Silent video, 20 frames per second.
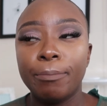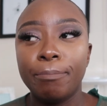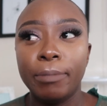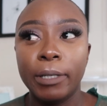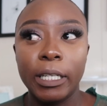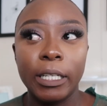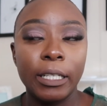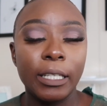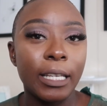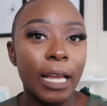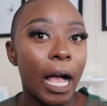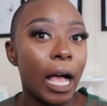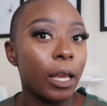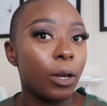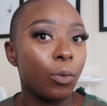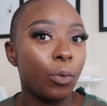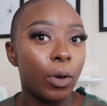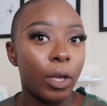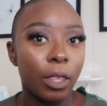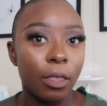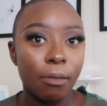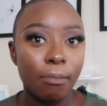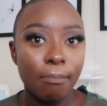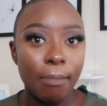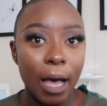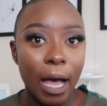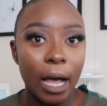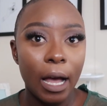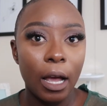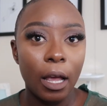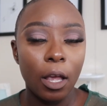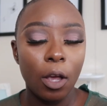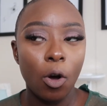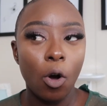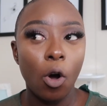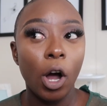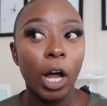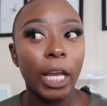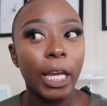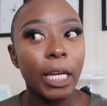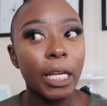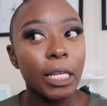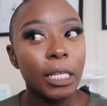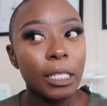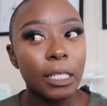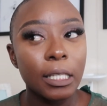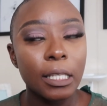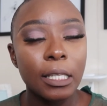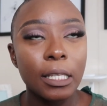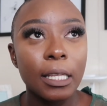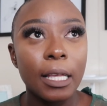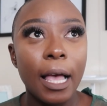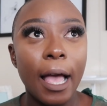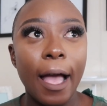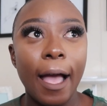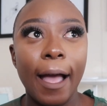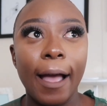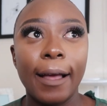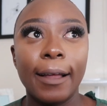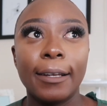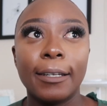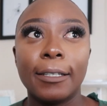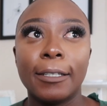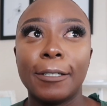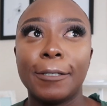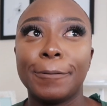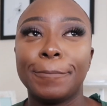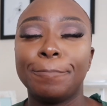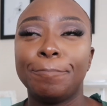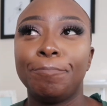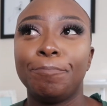be done with my honors and